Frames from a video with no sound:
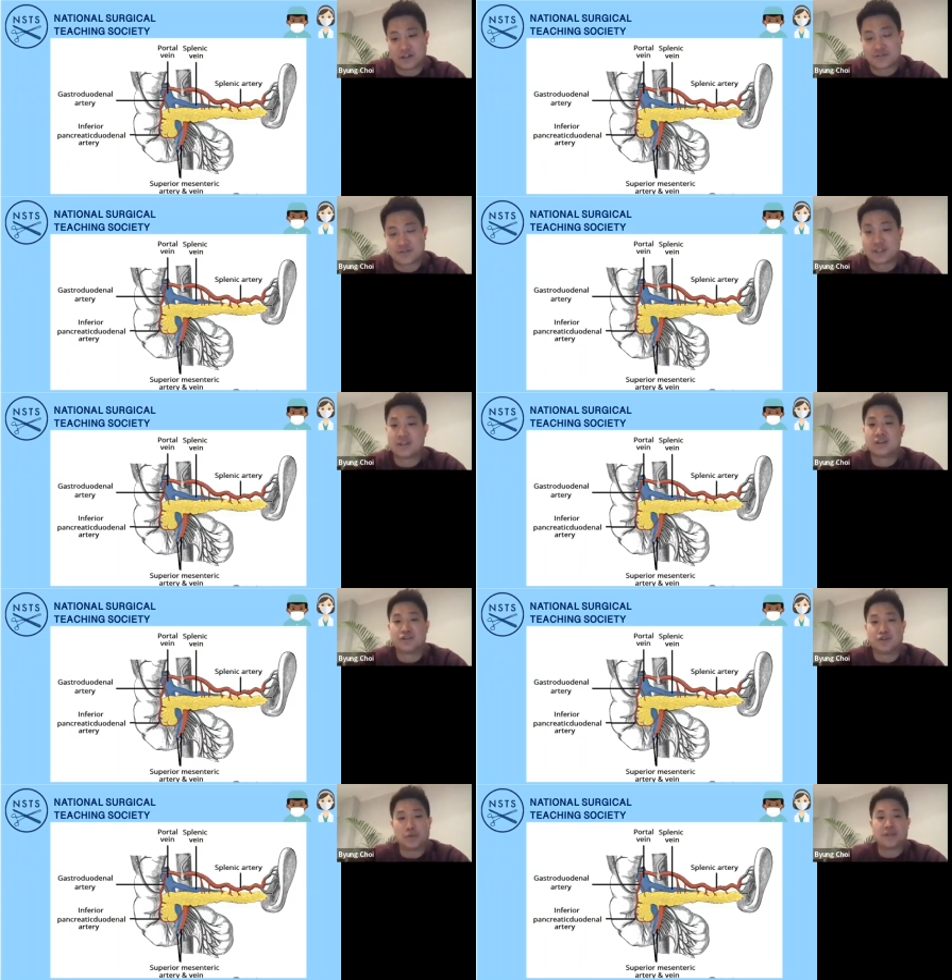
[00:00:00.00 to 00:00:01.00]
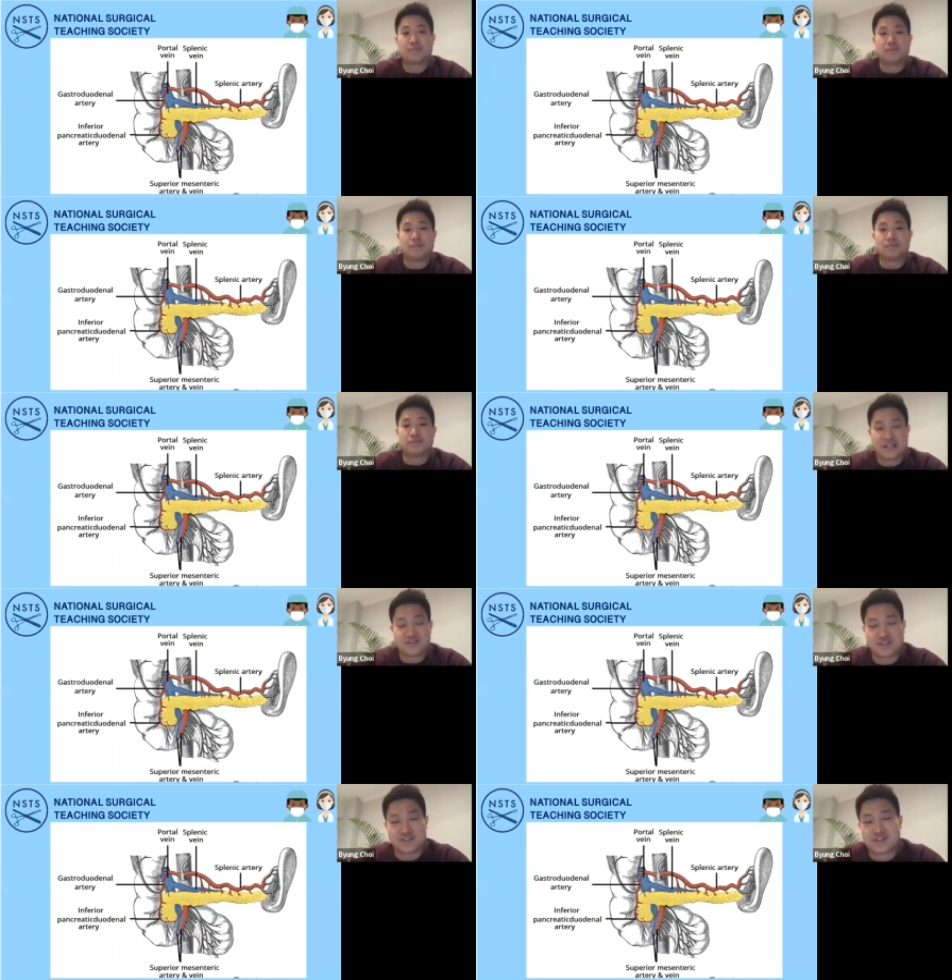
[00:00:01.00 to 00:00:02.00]
artery, knowing the
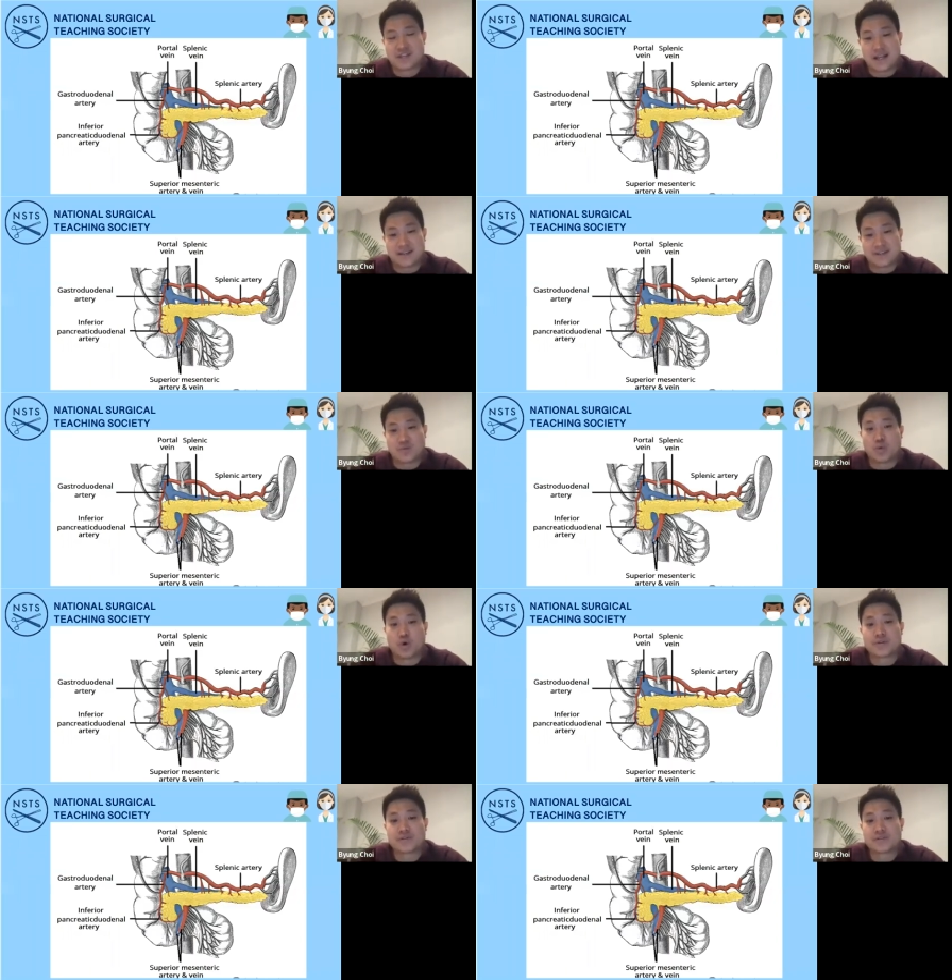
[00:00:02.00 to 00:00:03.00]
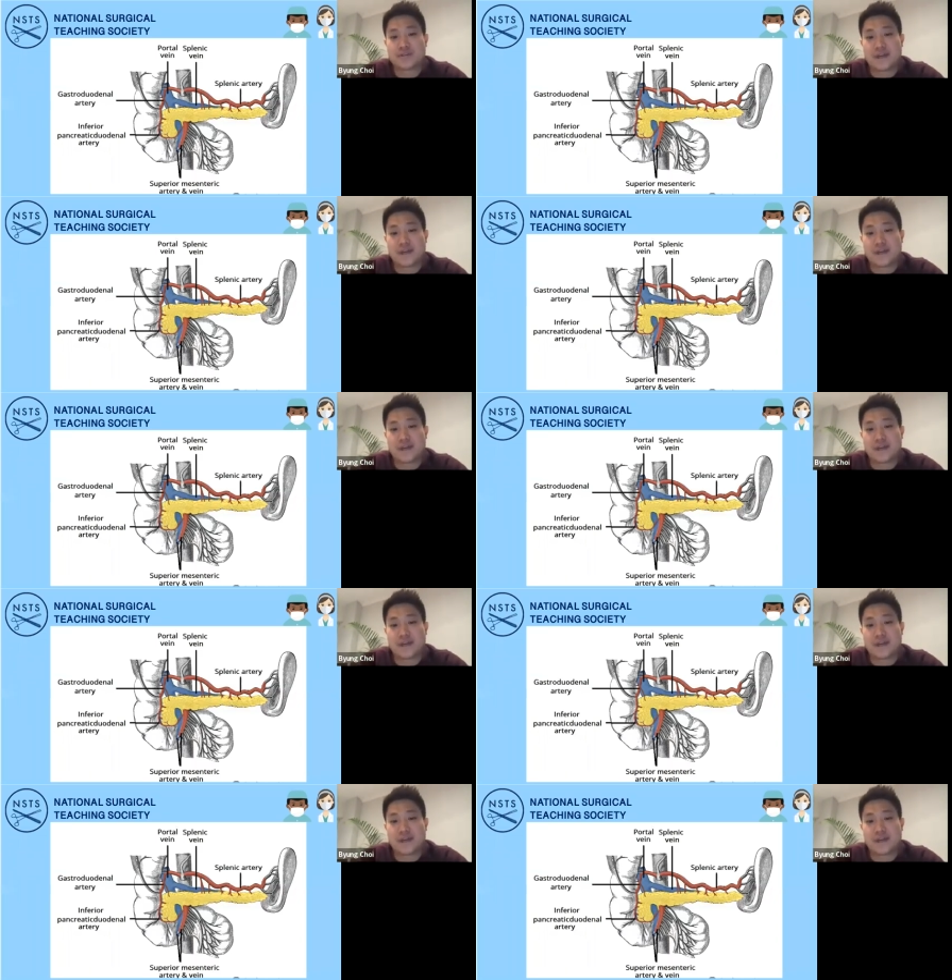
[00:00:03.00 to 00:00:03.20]
branches and what